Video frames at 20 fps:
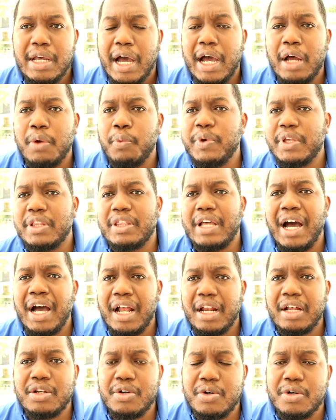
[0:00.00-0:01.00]
And with
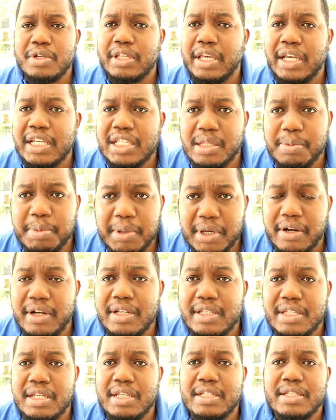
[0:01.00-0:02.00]
all of those
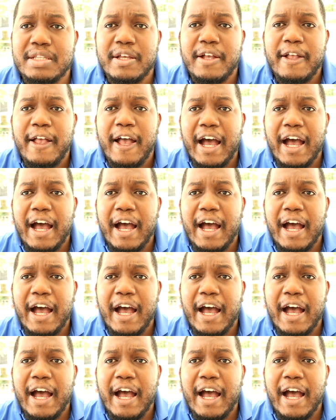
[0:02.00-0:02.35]
experiences,